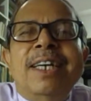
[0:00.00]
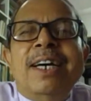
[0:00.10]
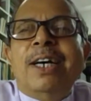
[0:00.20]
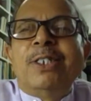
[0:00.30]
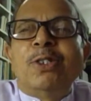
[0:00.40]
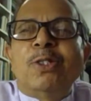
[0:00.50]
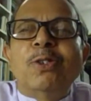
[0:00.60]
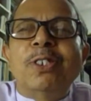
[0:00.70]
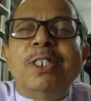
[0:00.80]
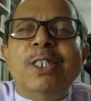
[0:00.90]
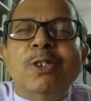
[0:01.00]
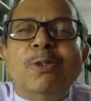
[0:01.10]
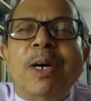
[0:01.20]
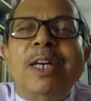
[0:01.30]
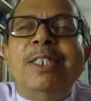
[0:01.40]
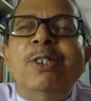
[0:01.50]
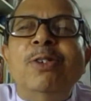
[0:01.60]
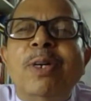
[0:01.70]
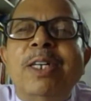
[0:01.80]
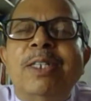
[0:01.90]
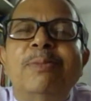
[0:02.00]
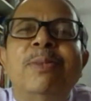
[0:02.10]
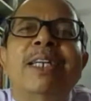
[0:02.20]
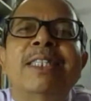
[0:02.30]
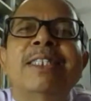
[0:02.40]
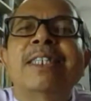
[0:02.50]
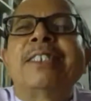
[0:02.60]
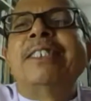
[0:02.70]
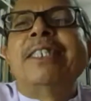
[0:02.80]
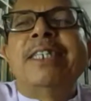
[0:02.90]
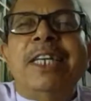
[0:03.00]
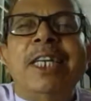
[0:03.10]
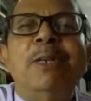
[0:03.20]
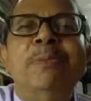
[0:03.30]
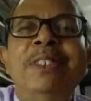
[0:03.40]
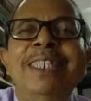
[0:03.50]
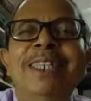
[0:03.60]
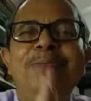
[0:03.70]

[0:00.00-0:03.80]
Ashutoshji, whom I knew by just their names,